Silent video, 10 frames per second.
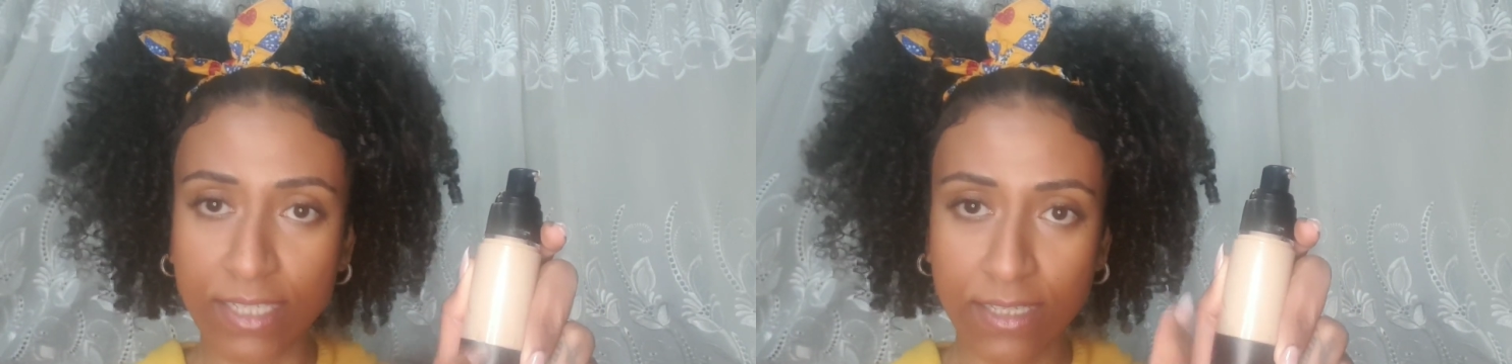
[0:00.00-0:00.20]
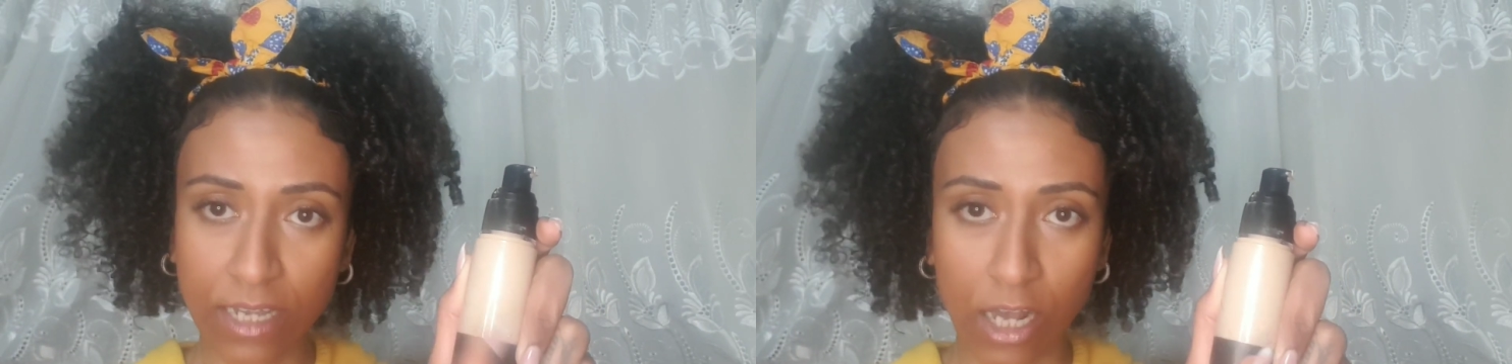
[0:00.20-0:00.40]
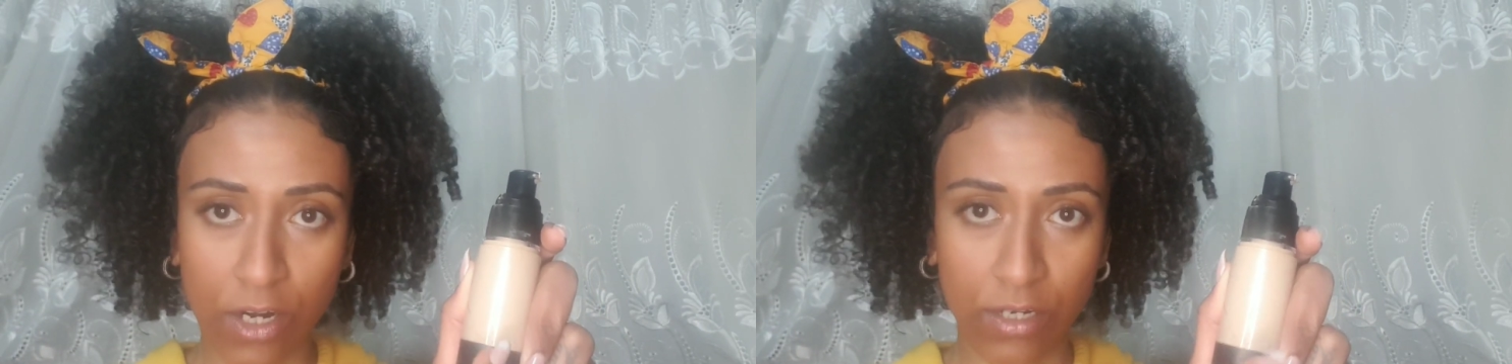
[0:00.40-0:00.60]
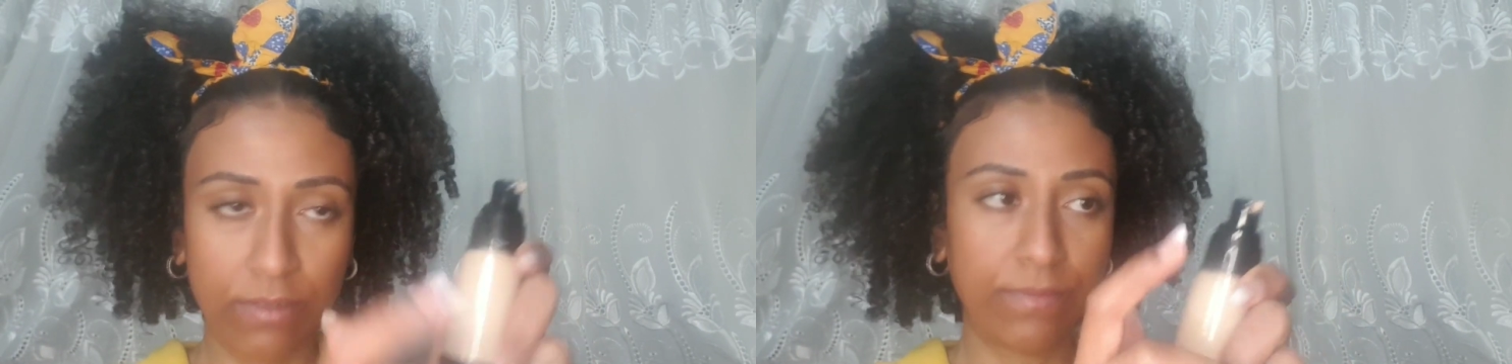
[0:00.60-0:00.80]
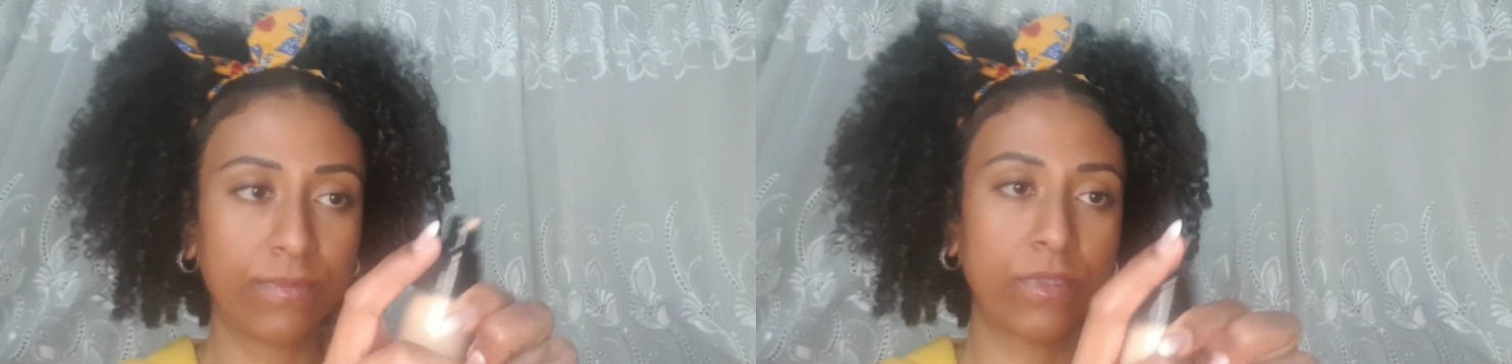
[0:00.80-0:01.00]
color.
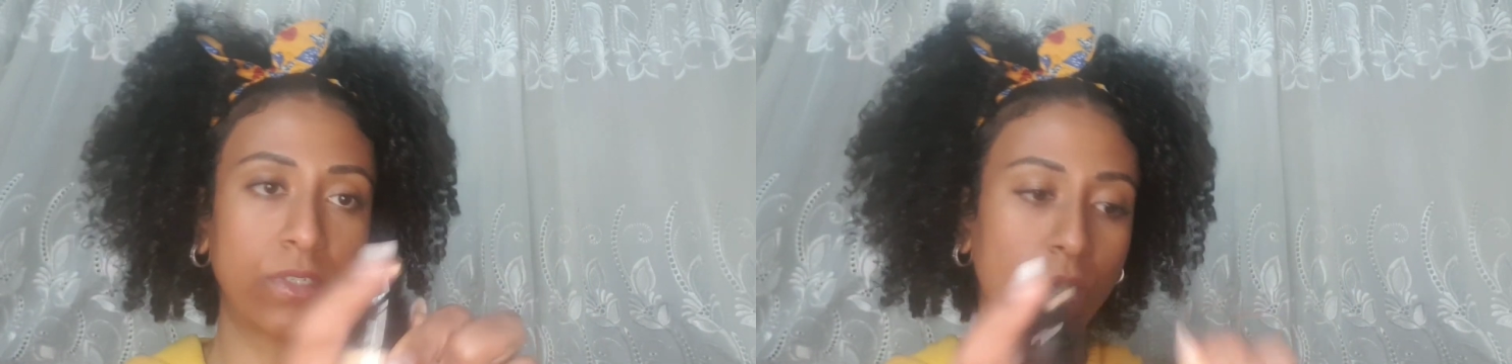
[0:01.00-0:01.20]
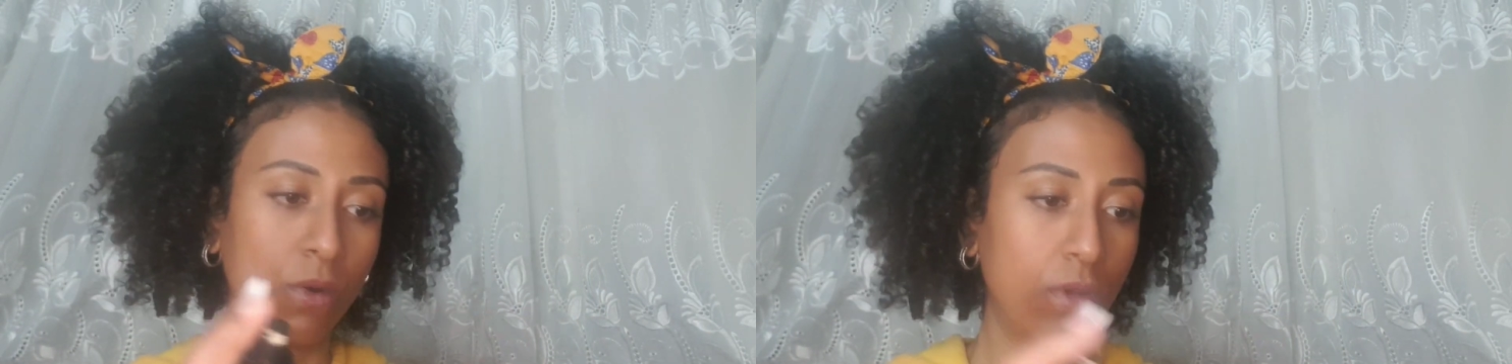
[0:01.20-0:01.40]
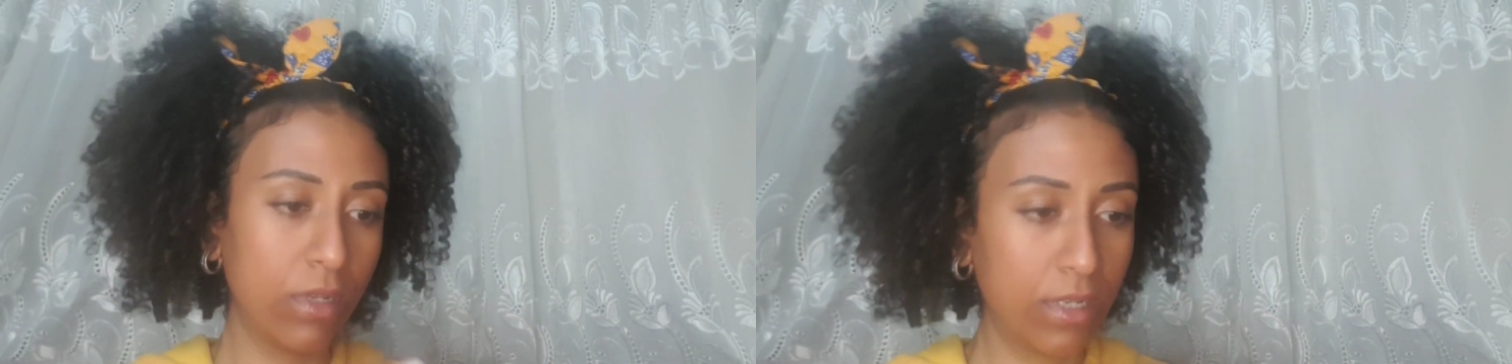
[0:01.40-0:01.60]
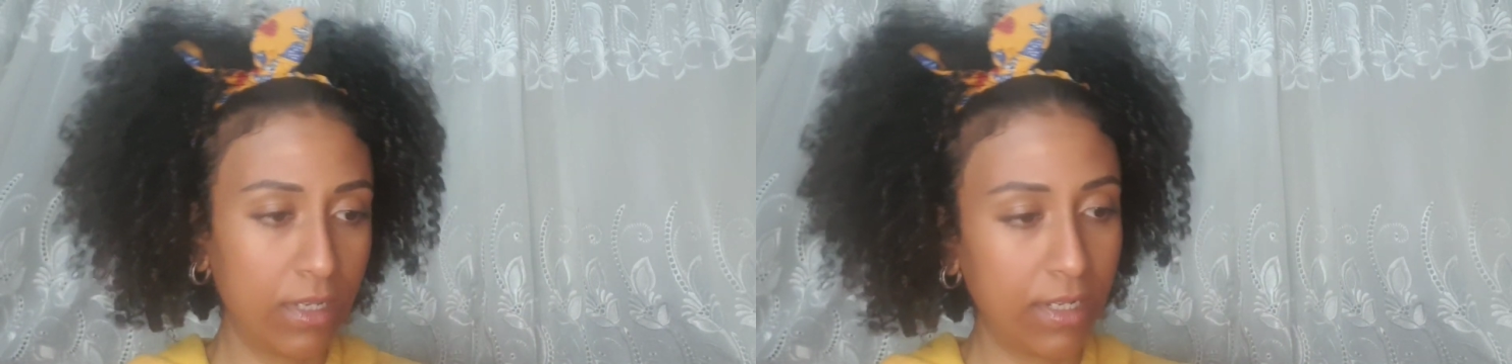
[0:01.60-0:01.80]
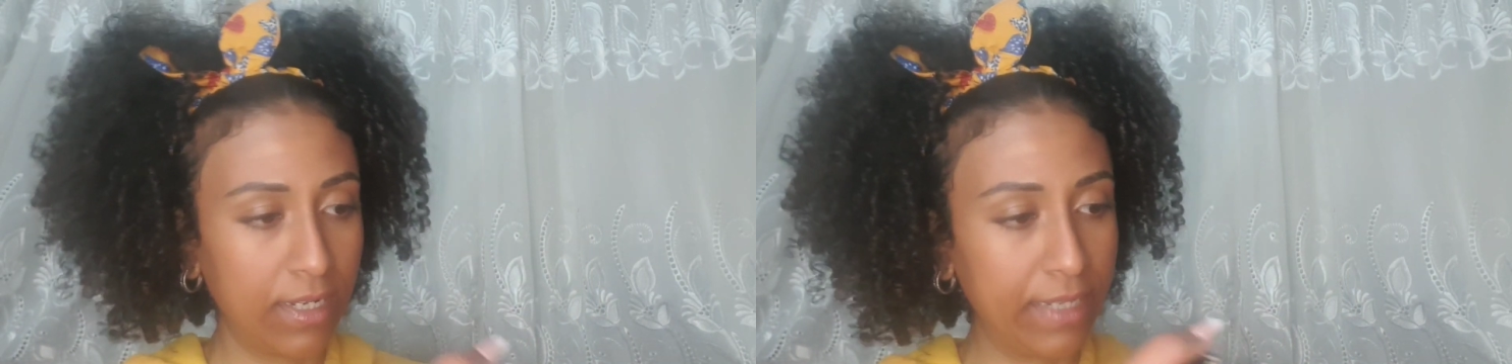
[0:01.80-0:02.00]
So
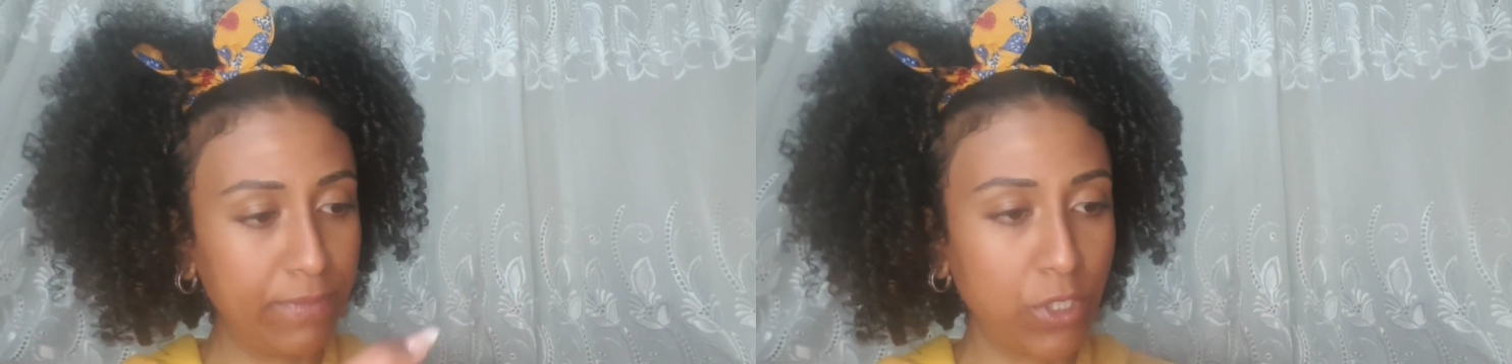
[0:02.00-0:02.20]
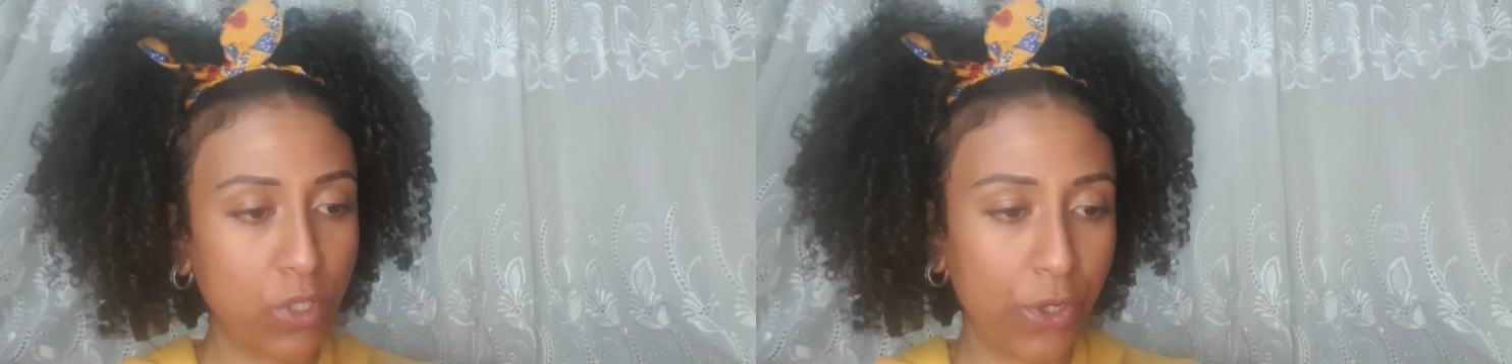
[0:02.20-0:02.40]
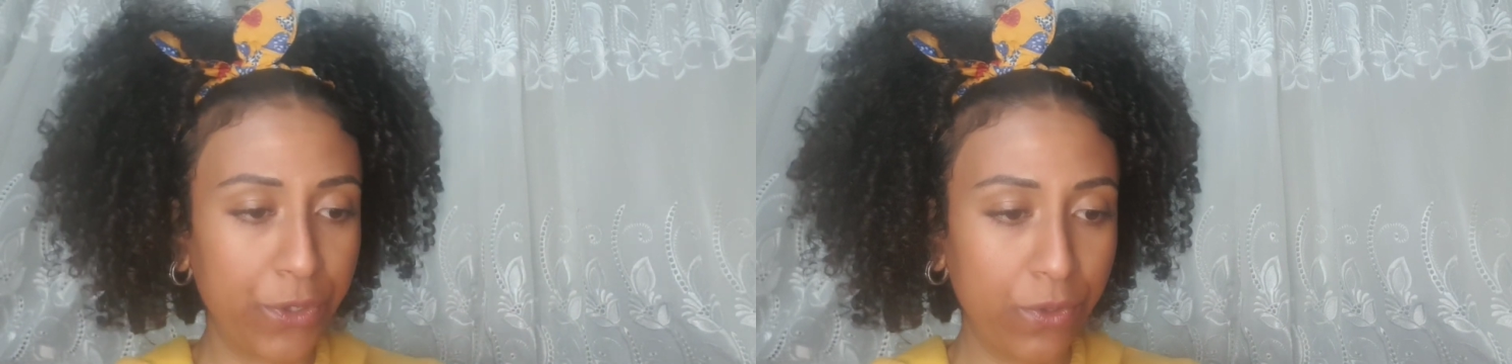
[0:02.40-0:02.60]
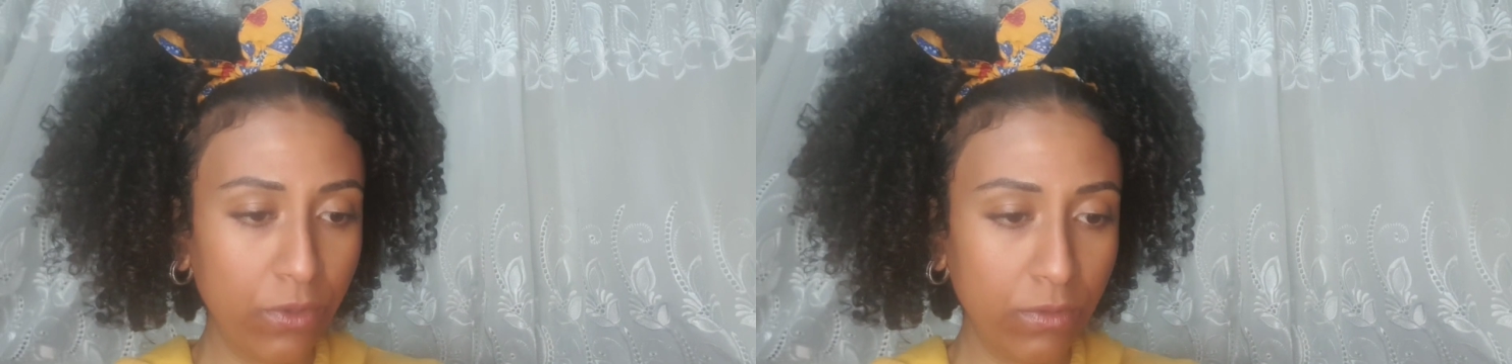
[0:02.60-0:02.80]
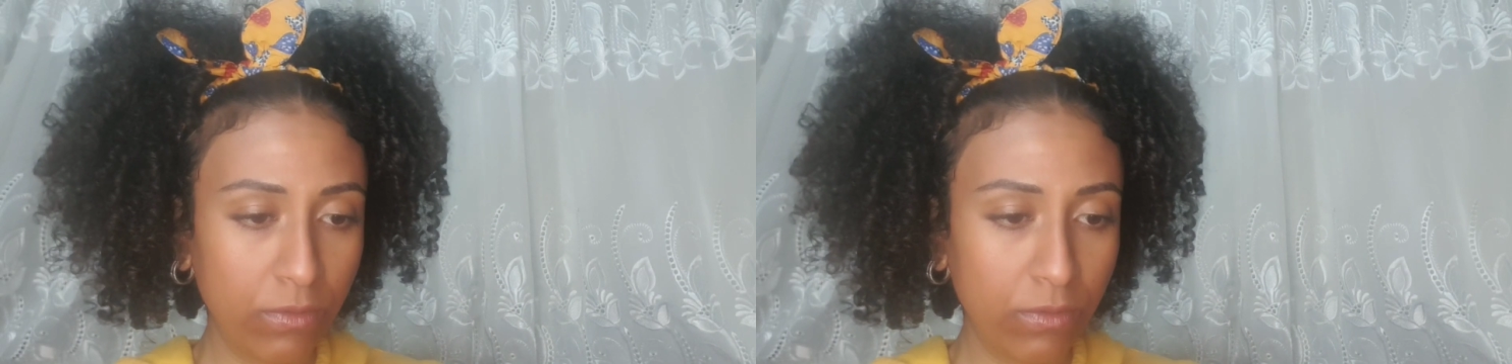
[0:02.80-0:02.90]
let me show you.